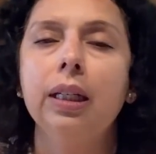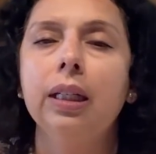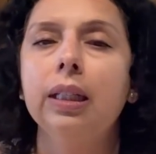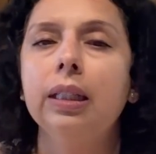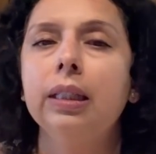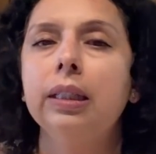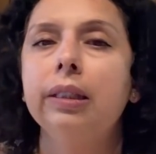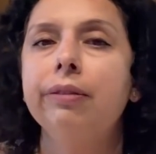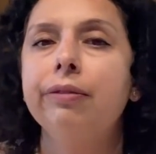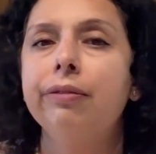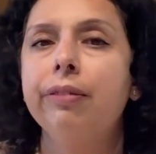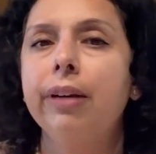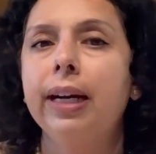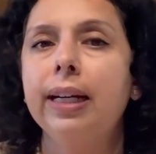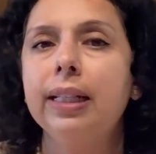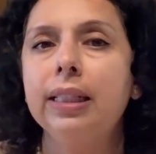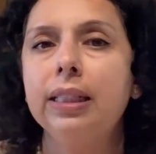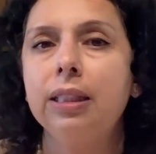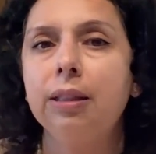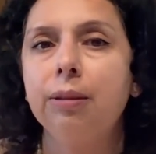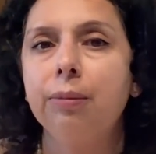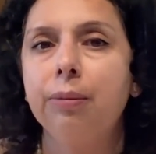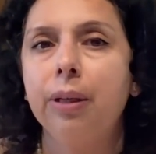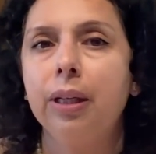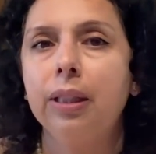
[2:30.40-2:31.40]
the
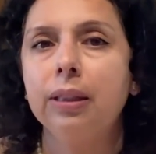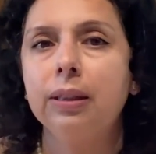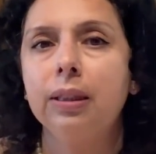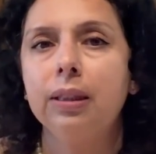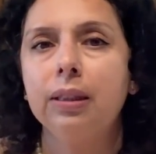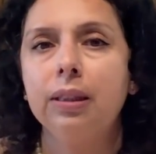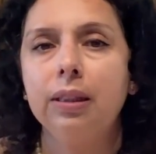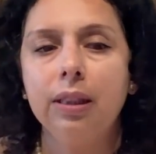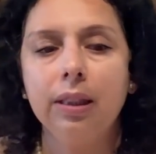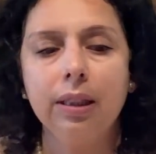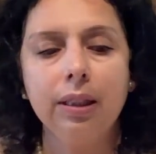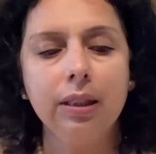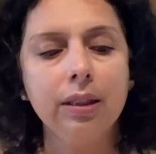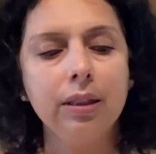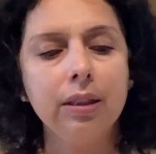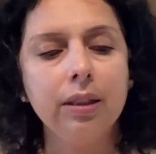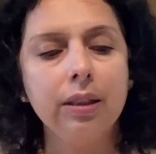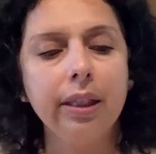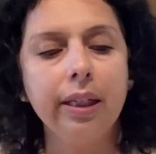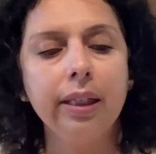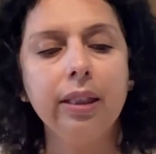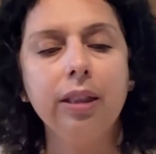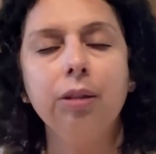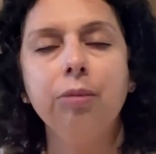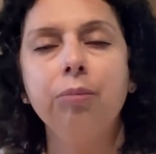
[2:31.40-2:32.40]
faster process is
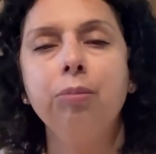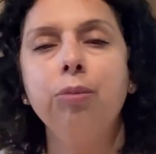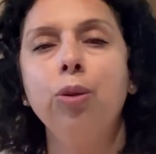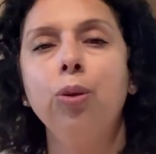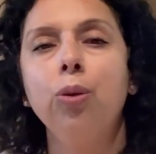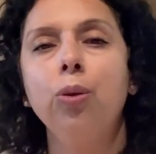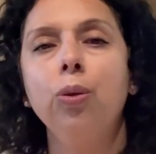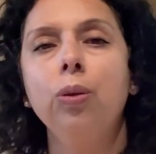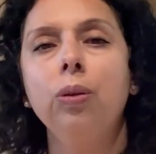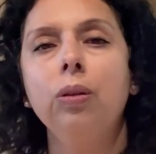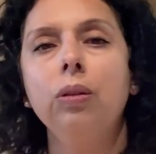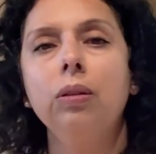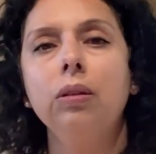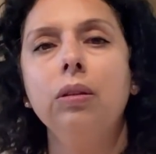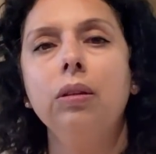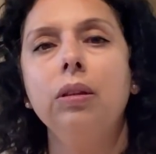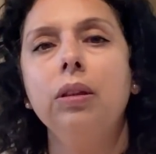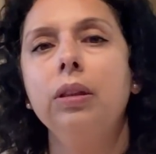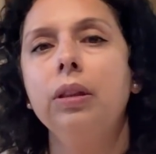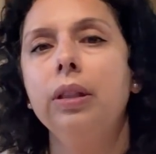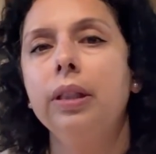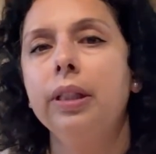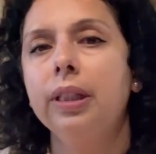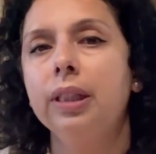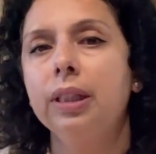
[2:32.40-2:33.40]
take the bowl
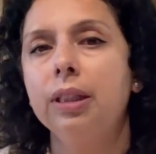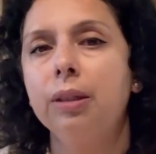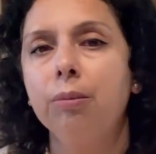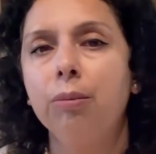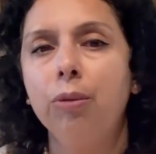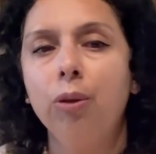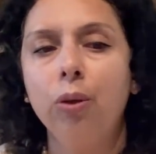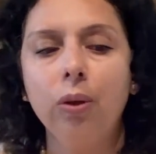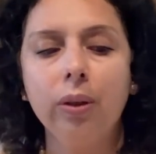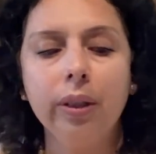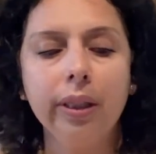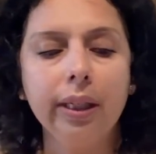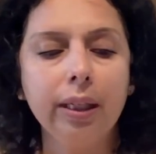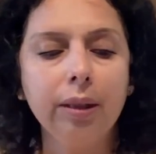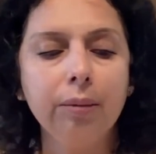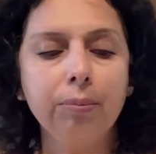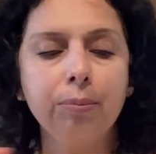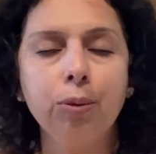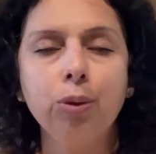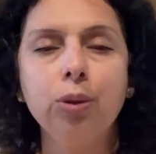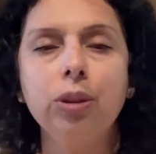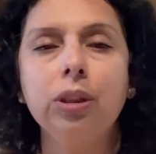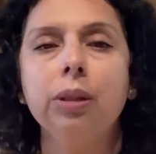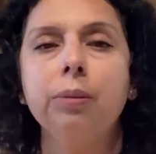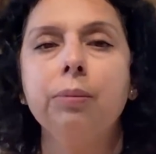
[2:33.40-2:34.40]
early in the morning,
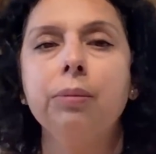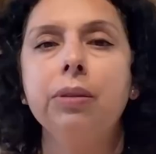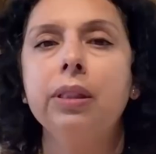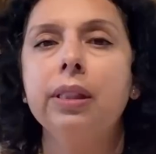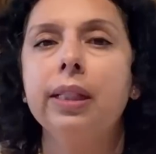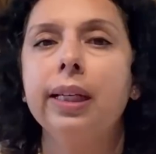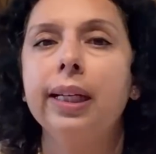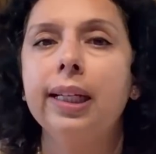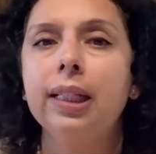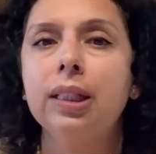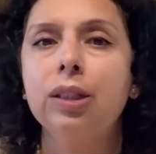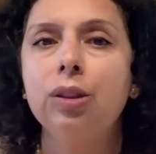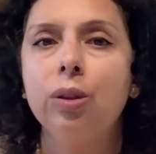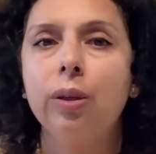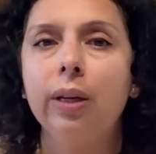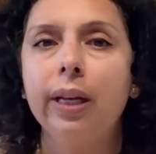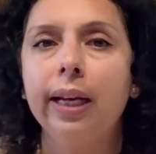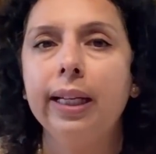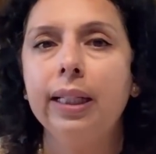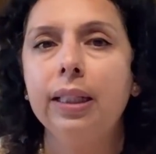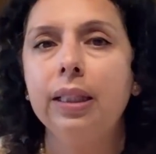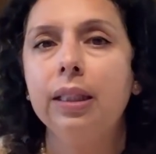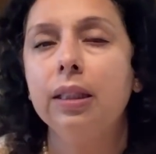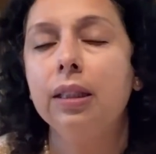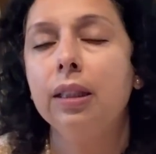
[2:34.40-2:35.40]
put some sage,
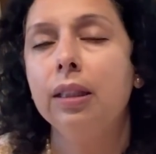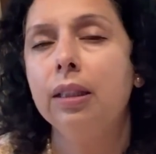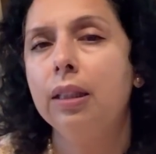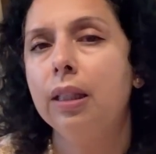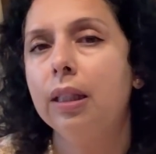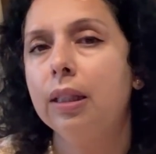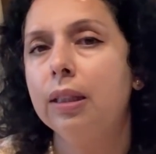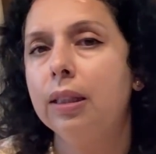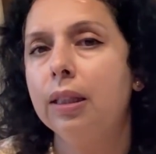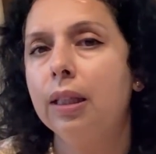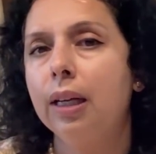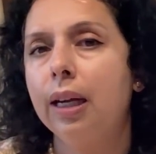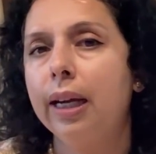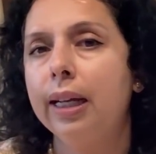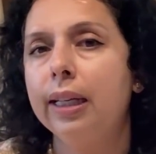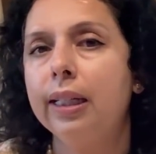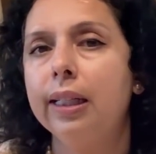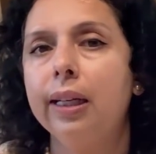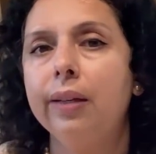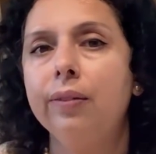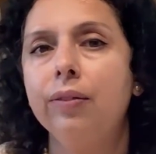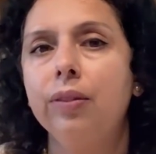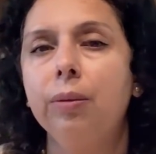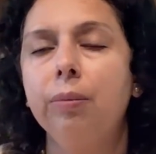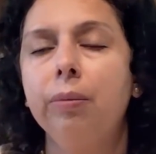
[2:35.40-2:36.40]
light it, in the other hand,
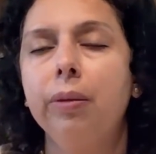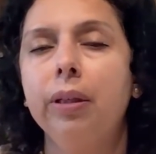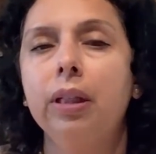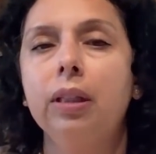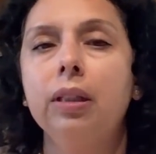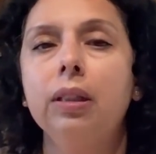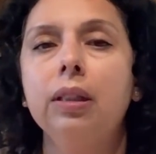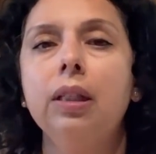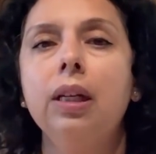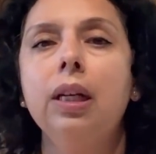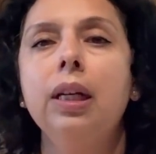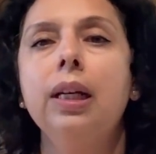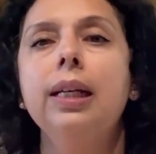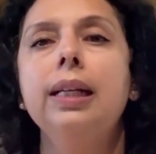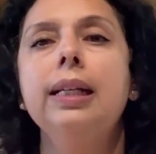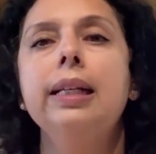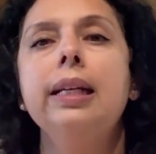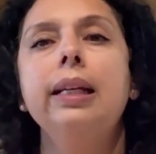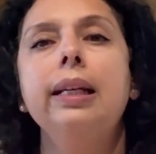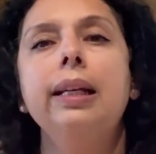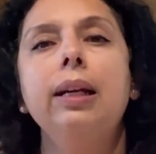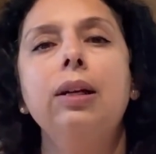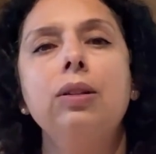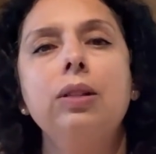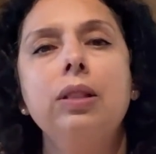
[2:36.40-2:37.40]
have the bell.
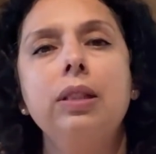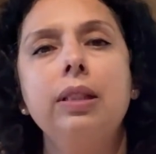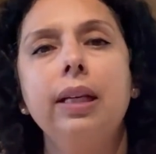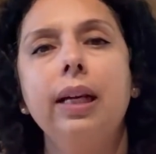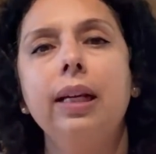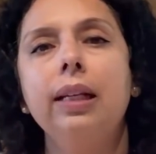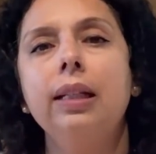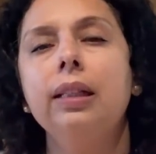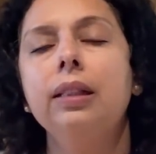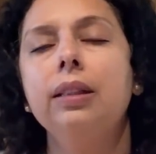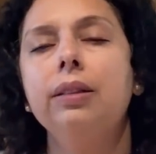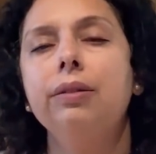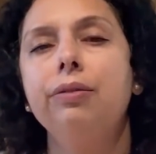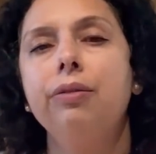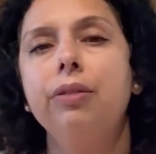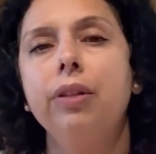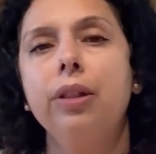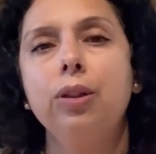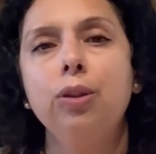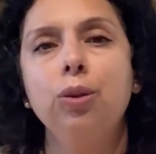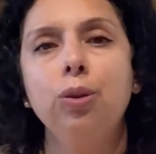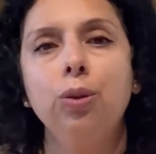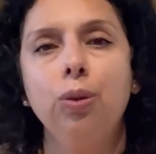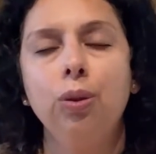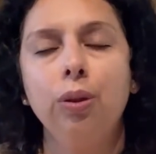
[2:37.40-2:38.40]
Now stand at the
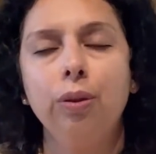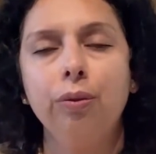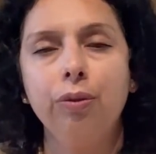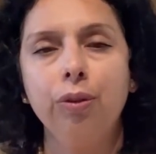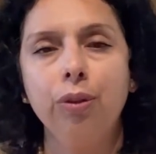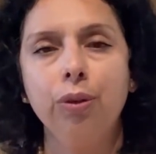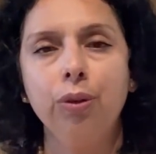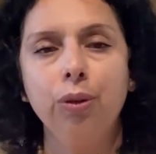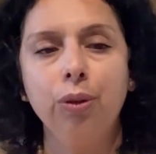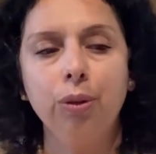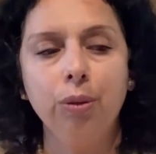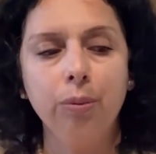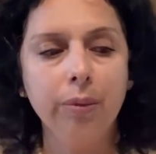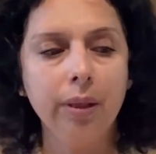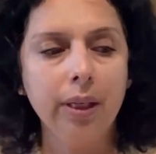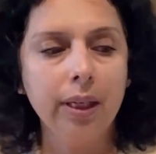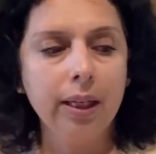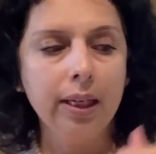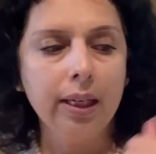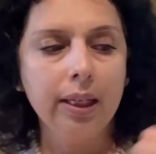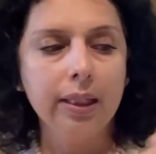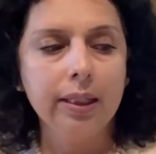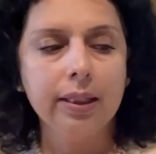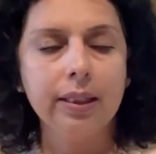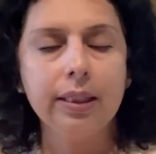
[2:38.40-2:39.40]
front door of your home.
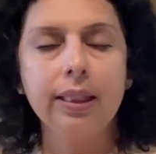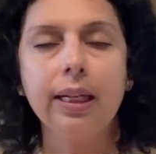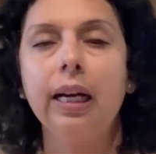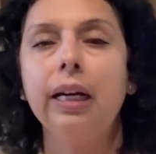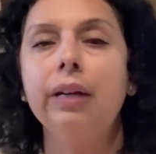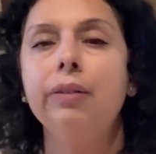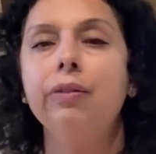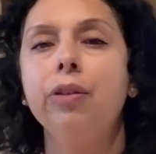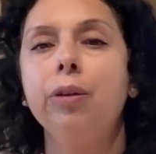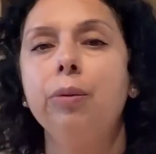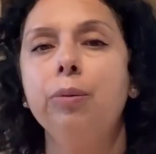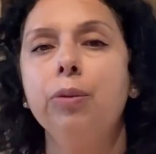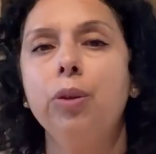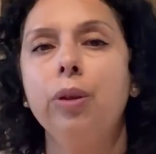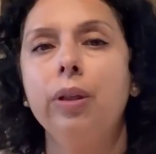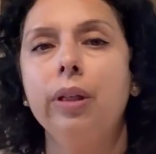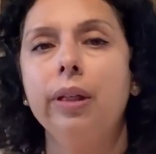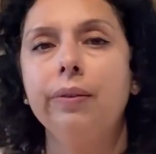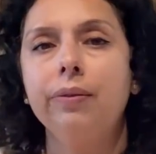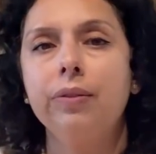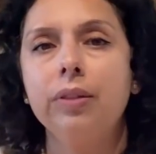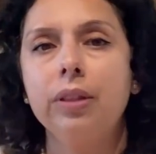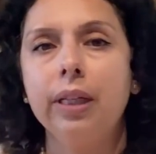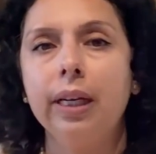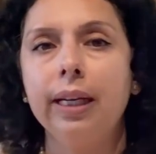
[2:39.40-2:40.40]
Start from your
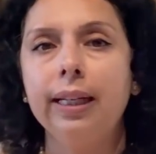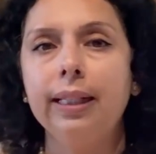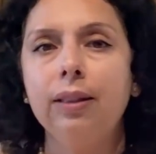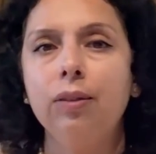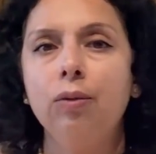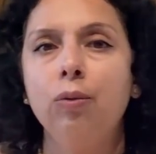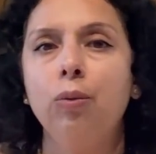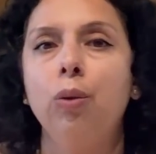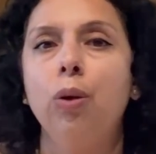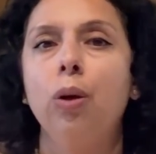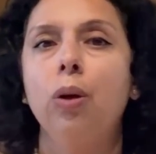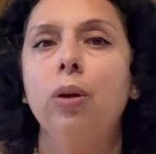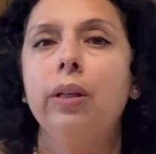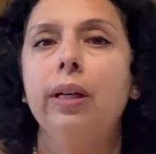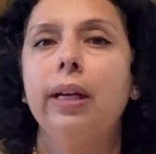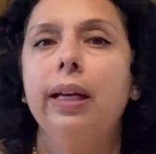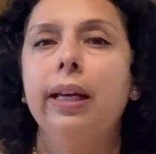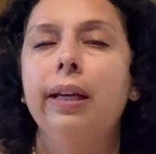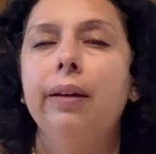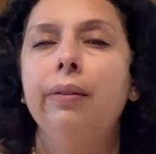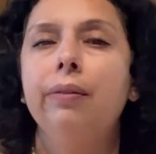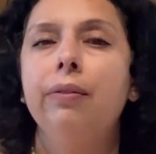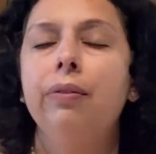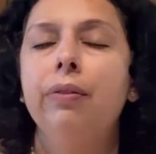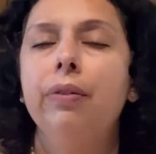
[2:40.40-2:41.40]
left side. Walk
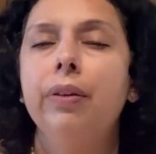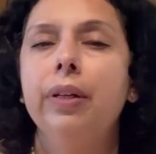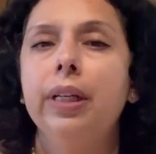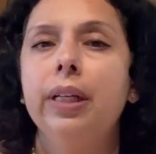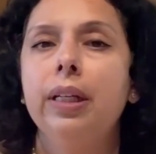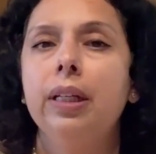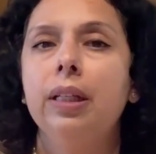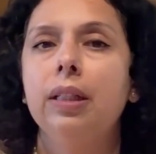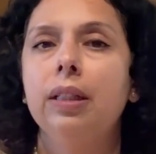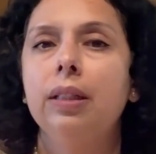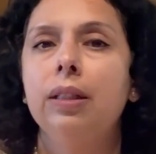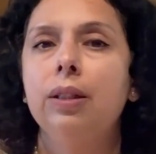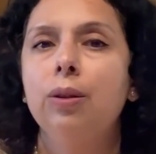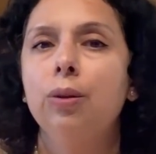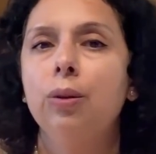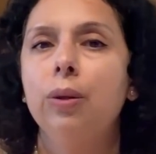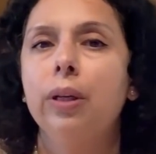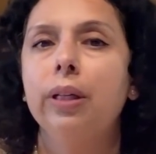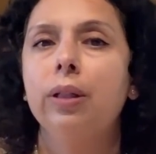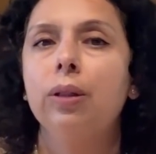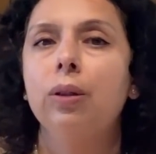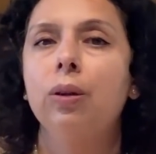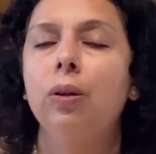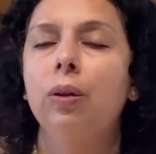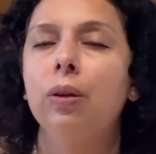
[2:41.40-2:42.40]
every nook
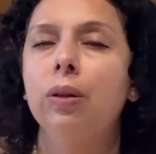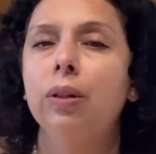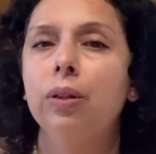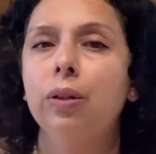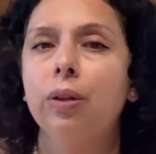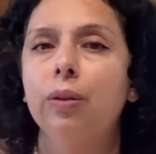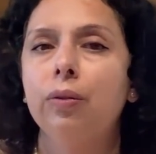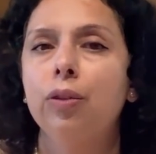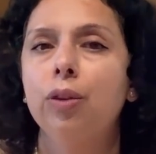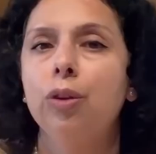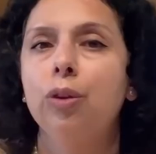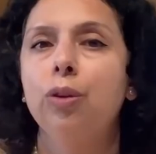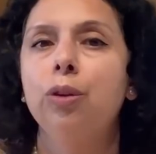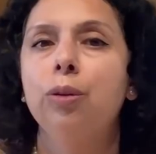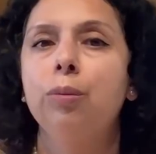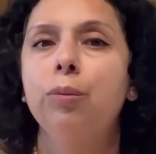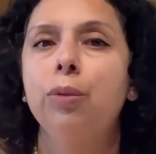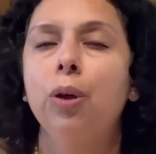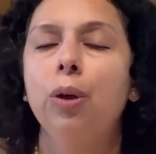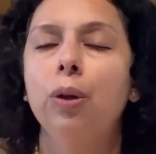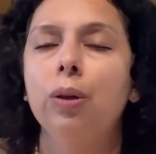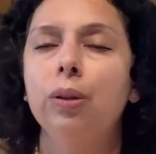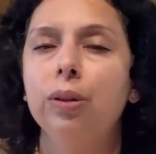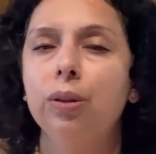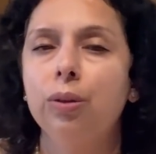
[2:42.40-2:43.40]
and corner of the home,
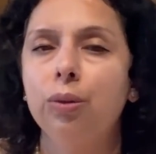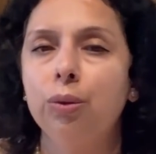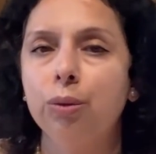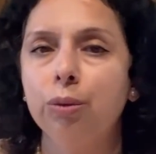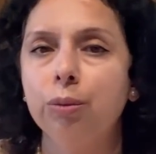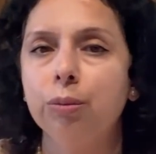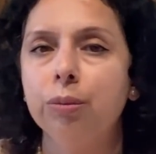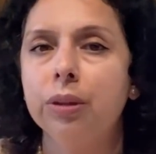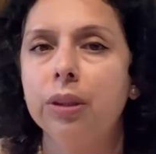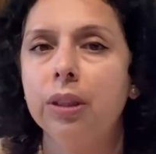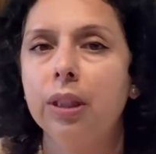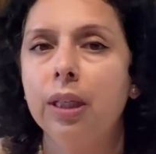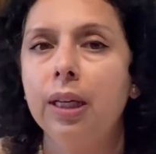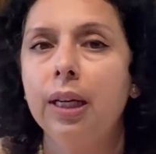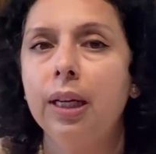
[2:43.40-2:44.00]
all the rooms.